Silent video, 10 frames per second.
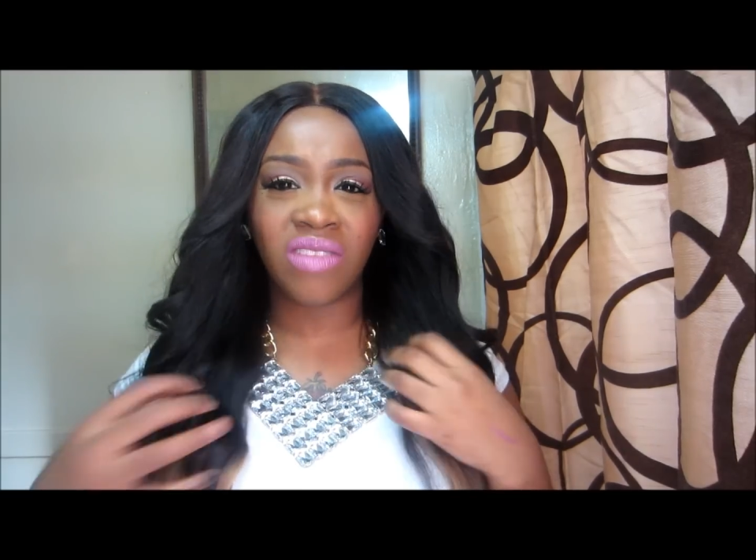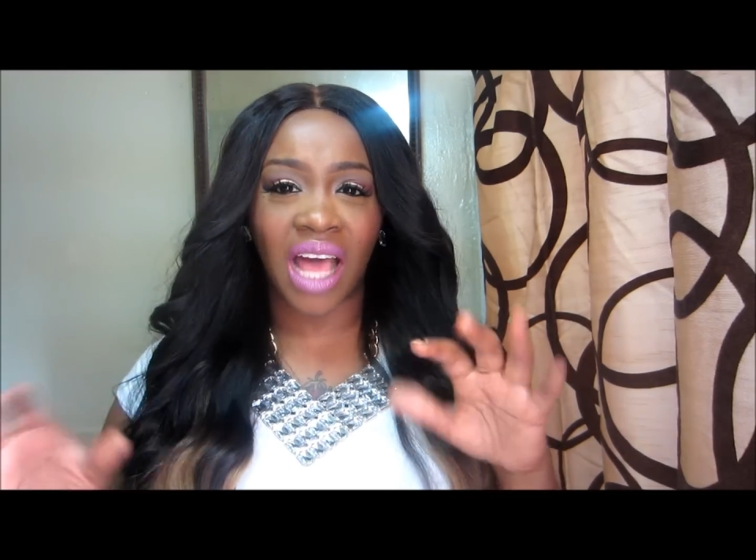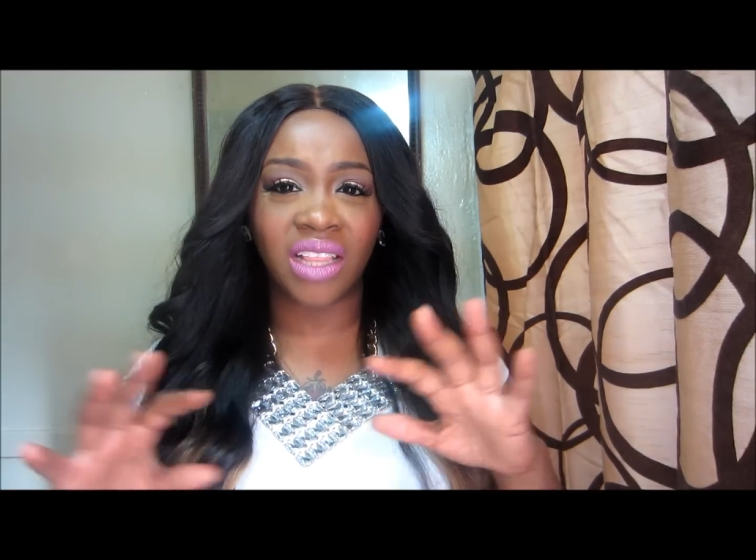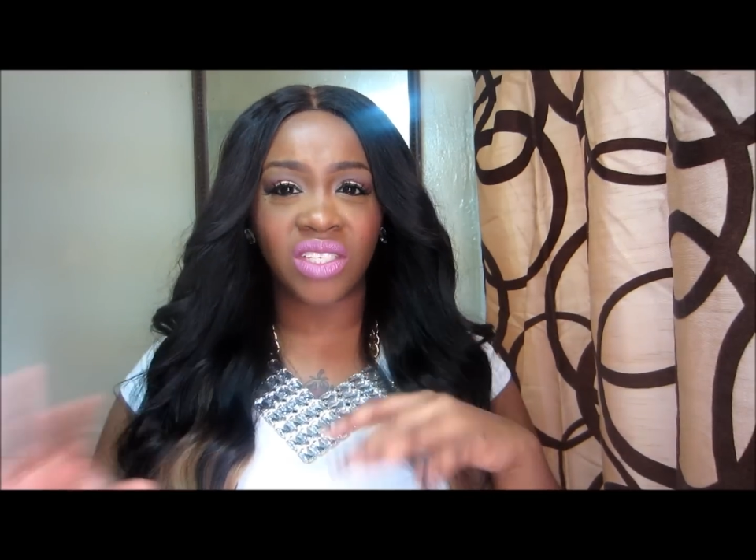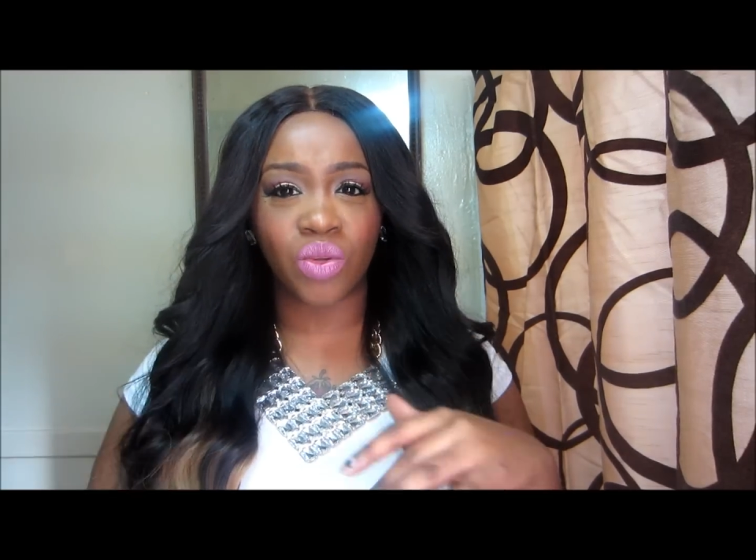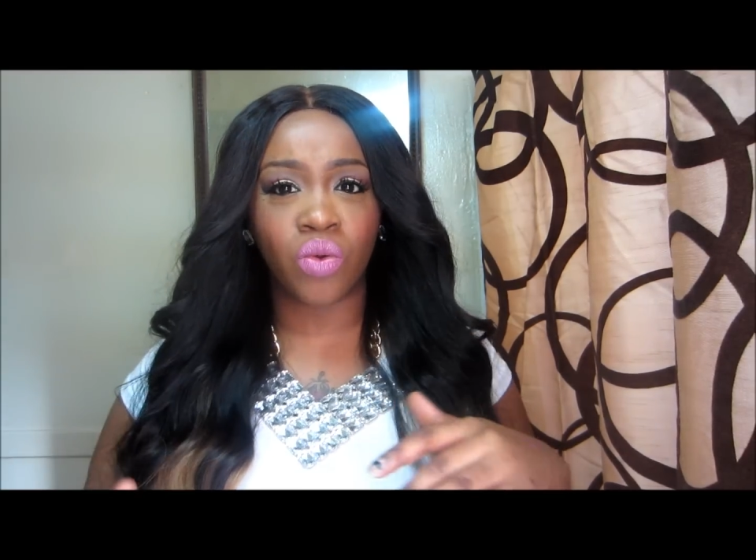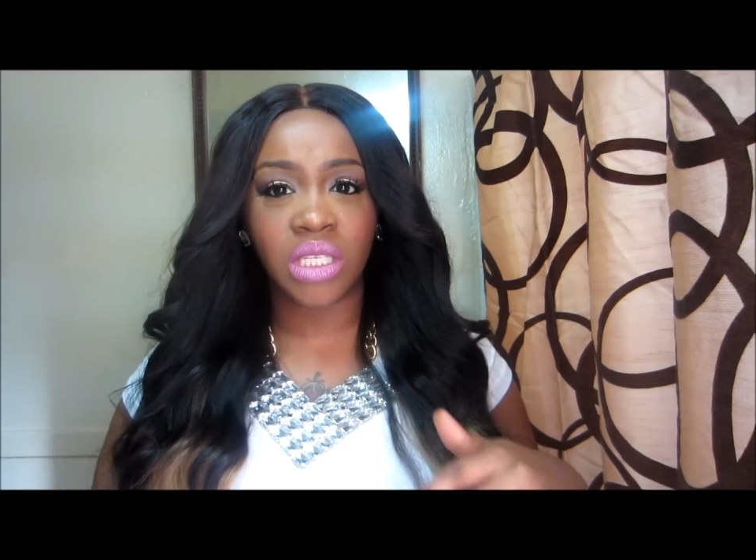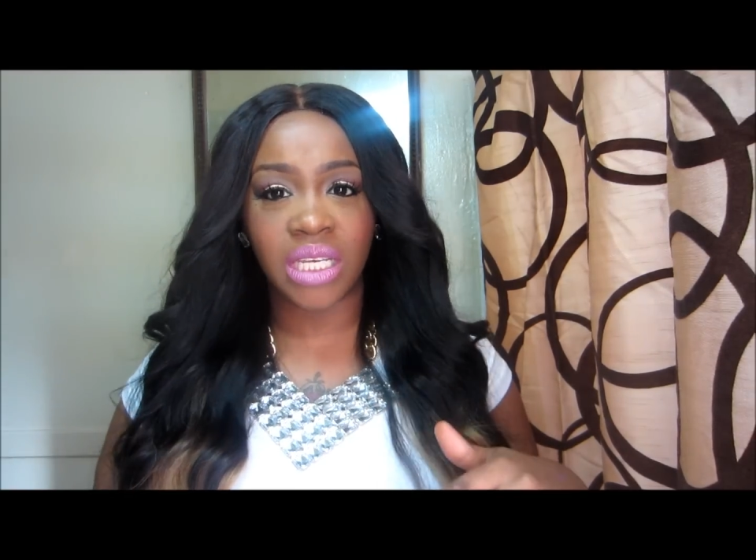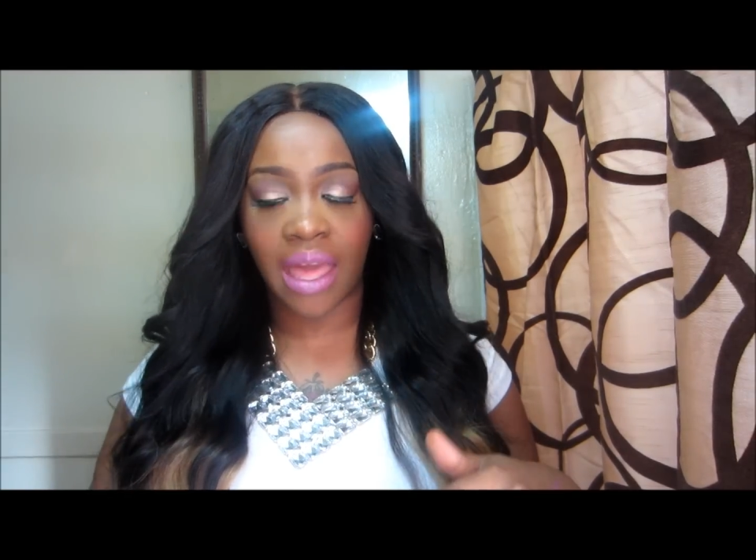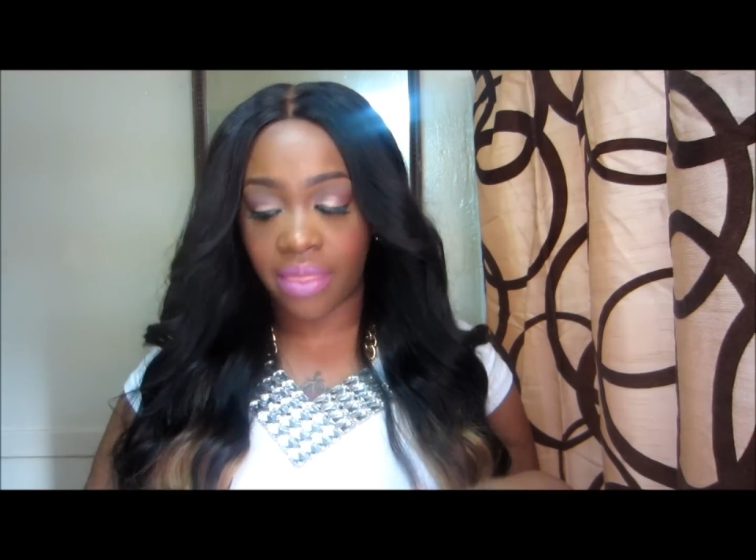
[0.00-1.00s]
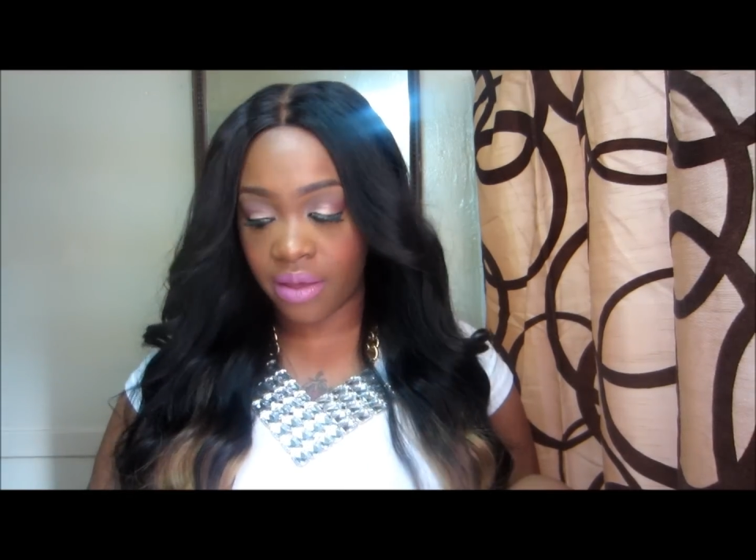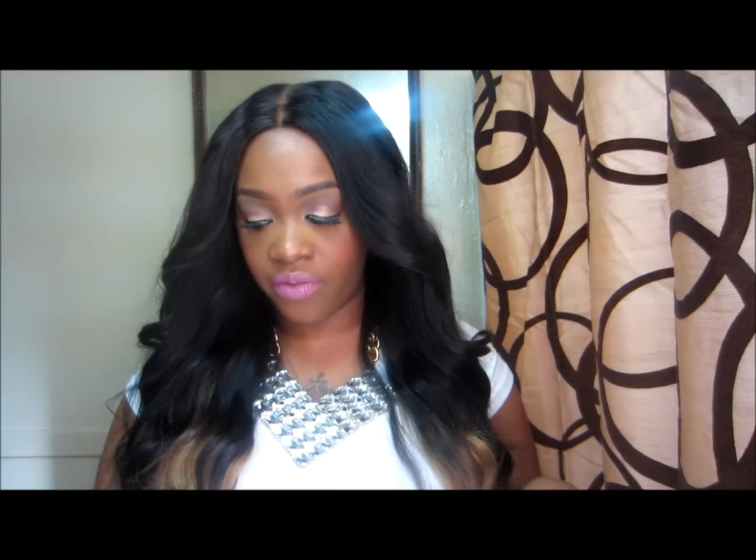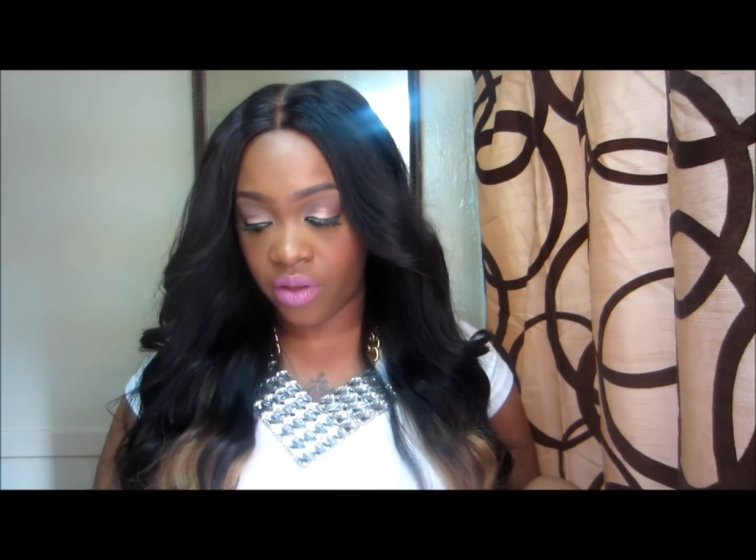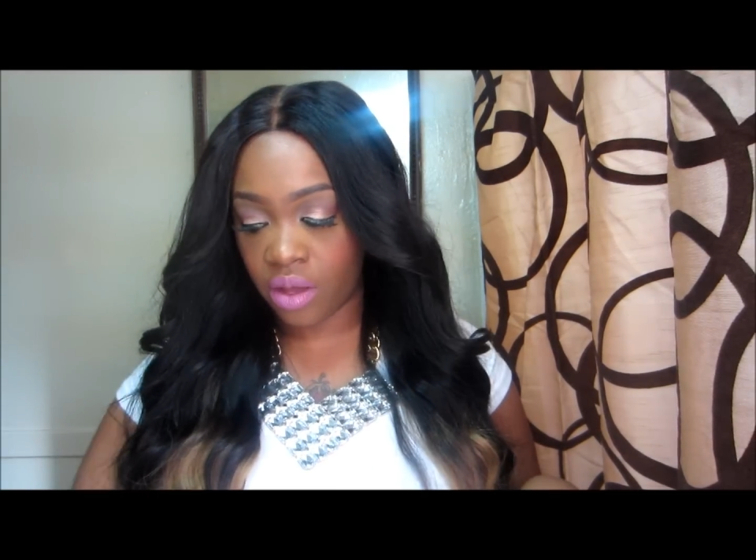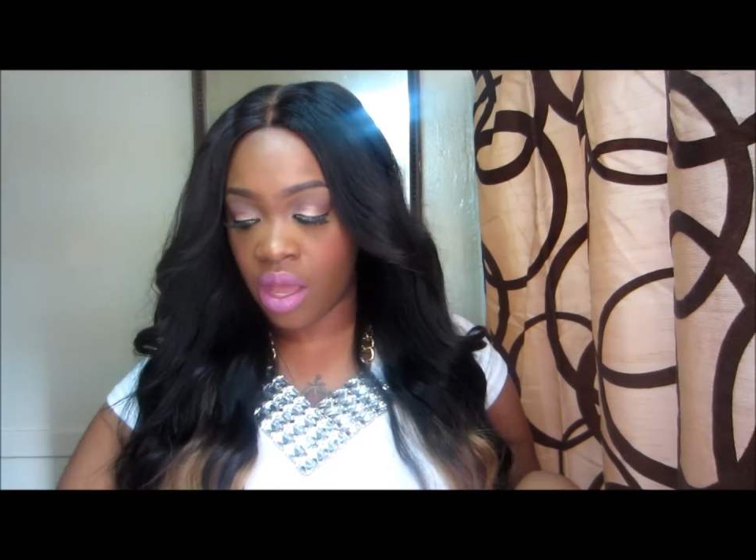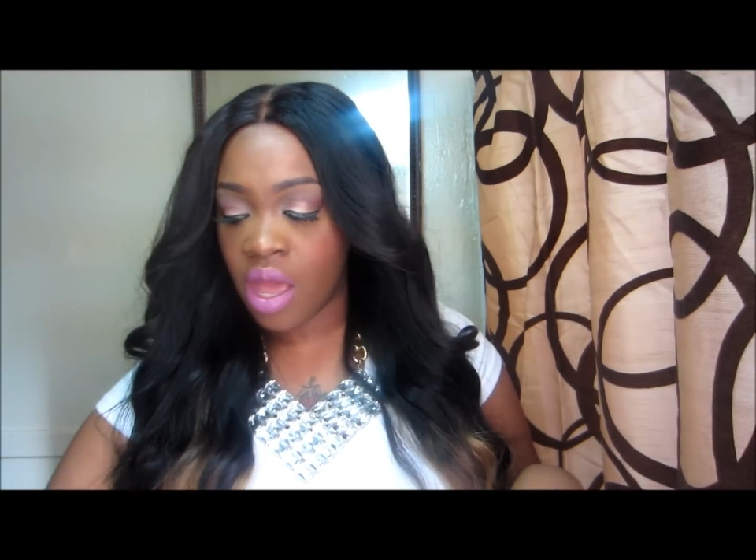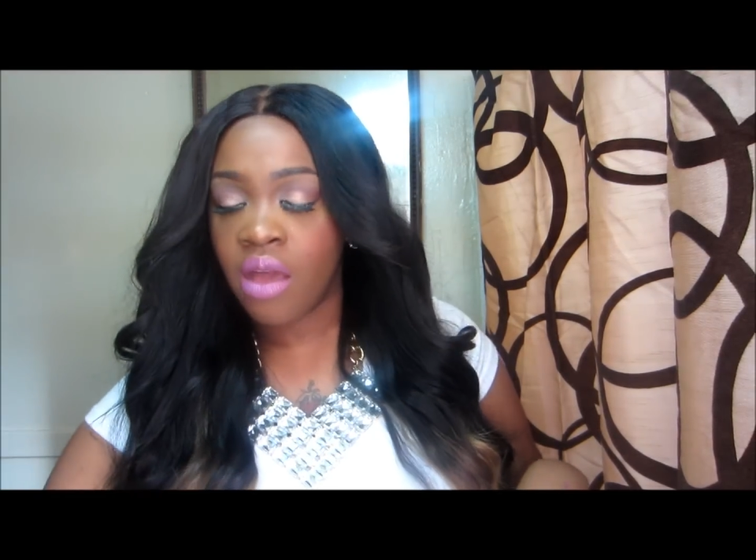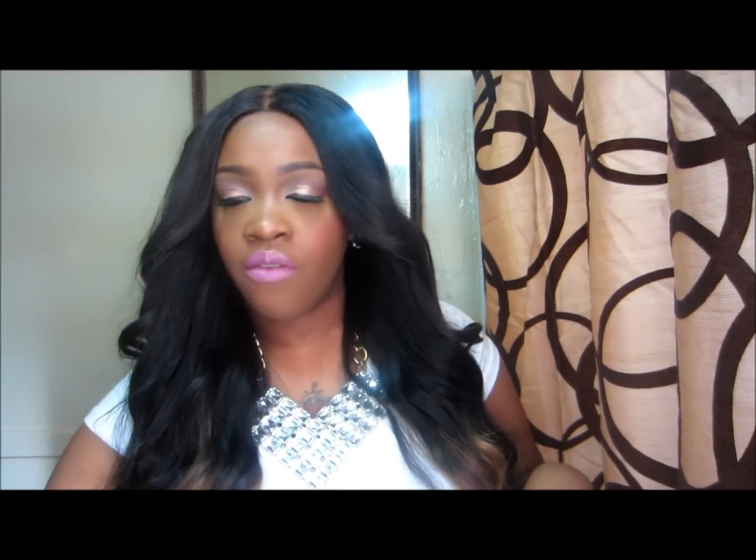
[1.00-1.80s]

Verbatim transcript: dollars altogether for,